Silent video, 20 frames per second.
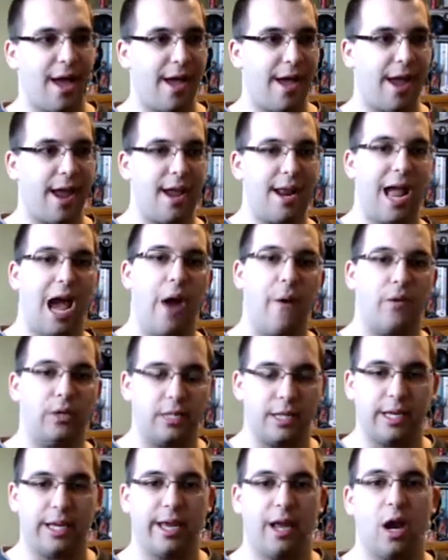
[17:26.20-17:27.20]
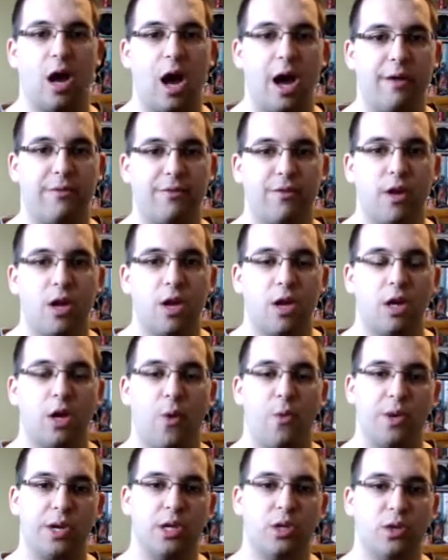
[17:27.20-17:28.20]
8 hours and then get off.
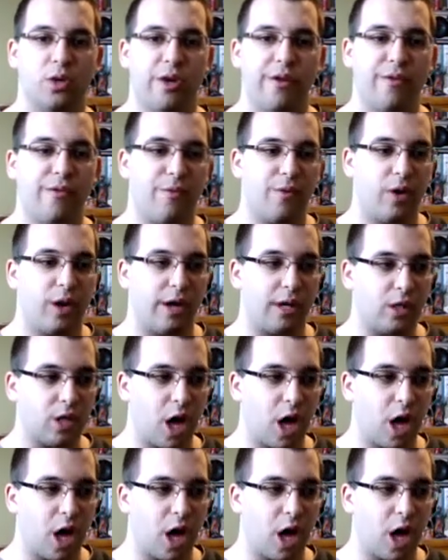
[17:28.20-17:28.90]
We could do it like